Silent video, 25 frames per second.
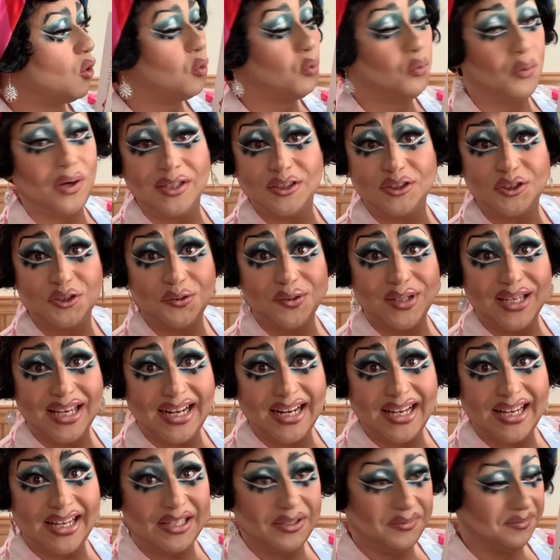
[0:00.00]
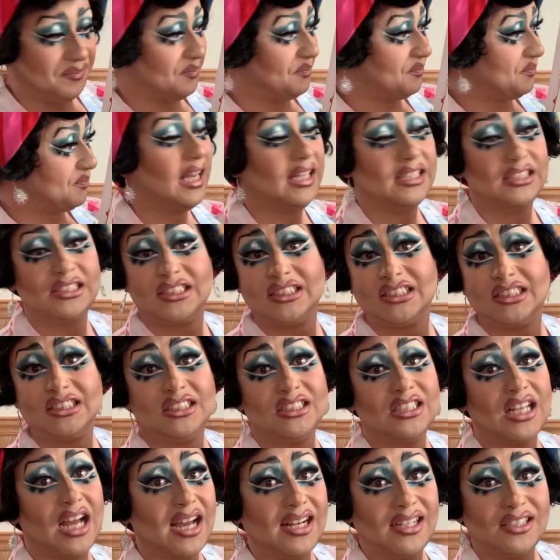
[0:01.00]
"Where'd you get it?" "It's
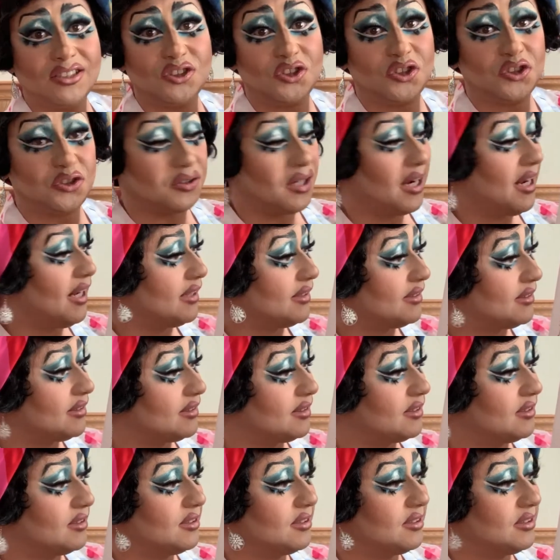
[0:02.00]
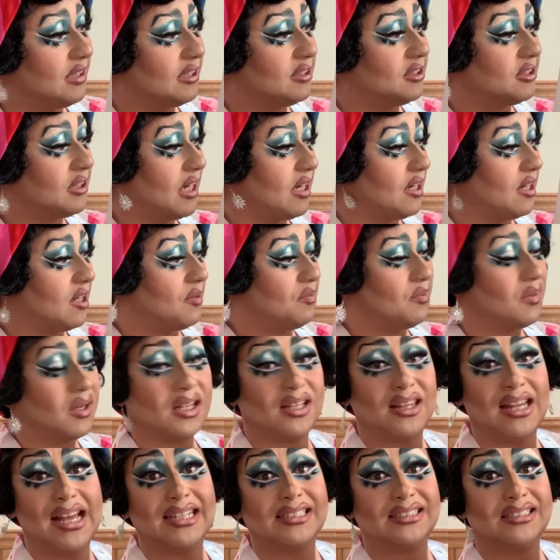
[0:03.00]
not a dress," said Jacob,
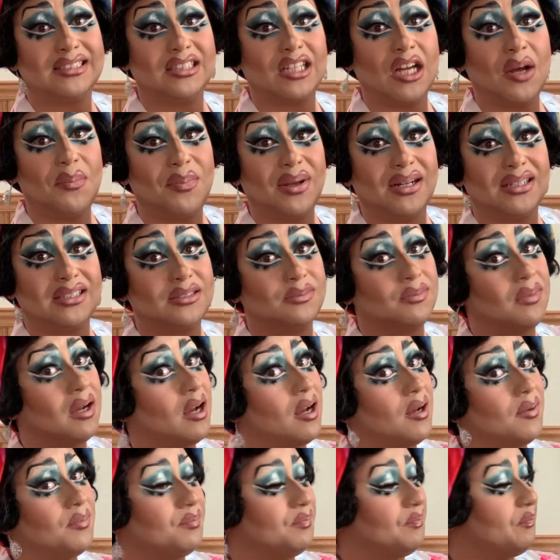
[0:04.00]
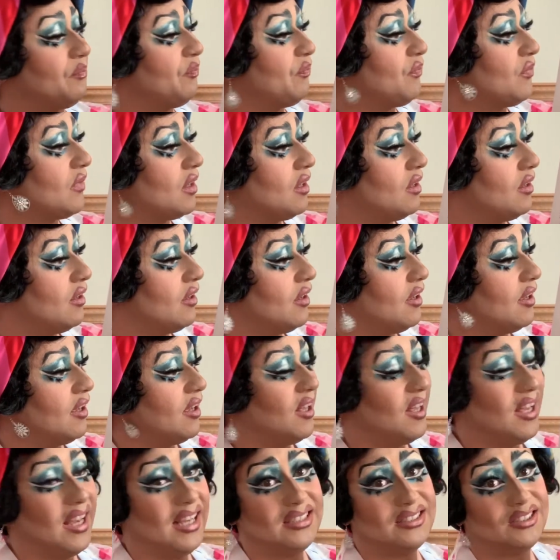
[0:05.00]
glancing up at his mom.
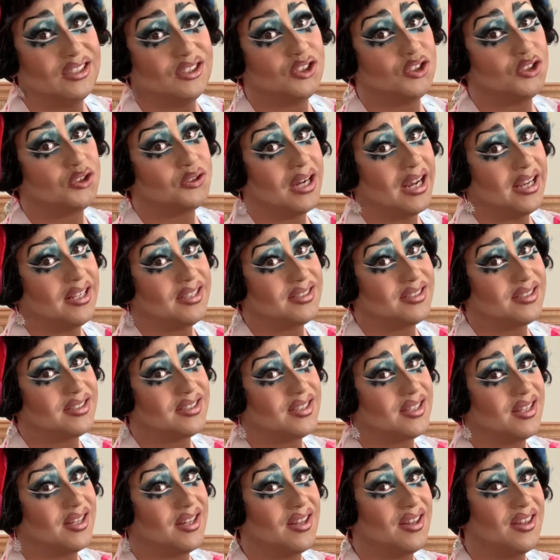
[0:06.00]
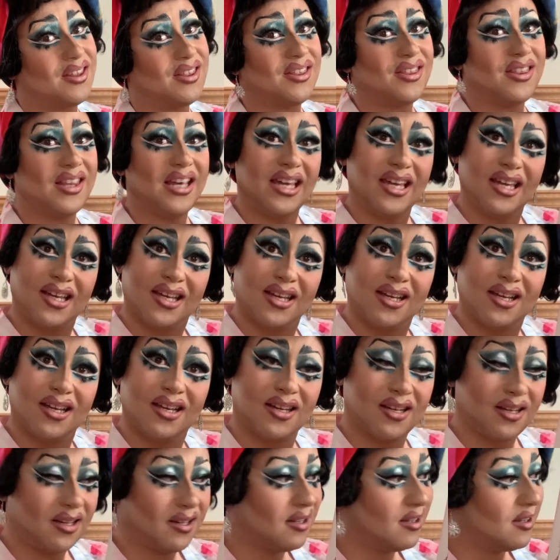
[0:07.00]
"It's a dress thing?"
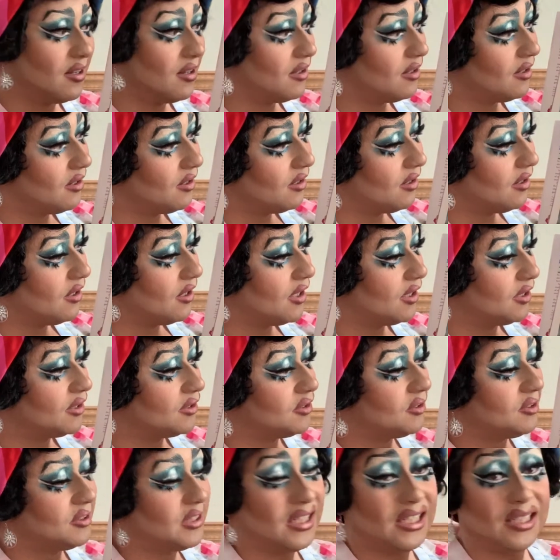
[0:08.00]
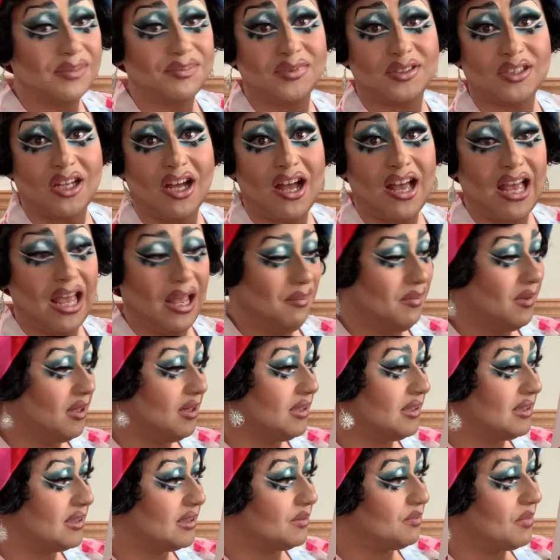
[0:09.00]
Jacob saw
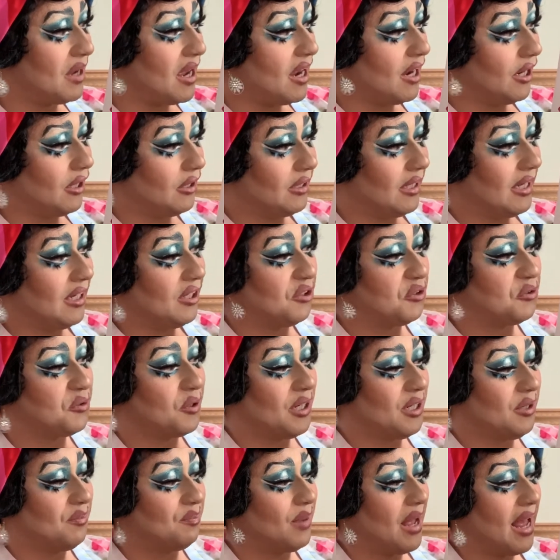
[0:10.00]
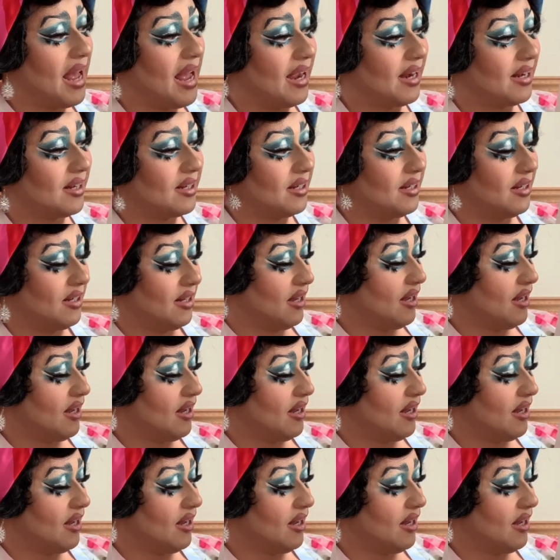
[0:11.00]
Emily smile and grin back.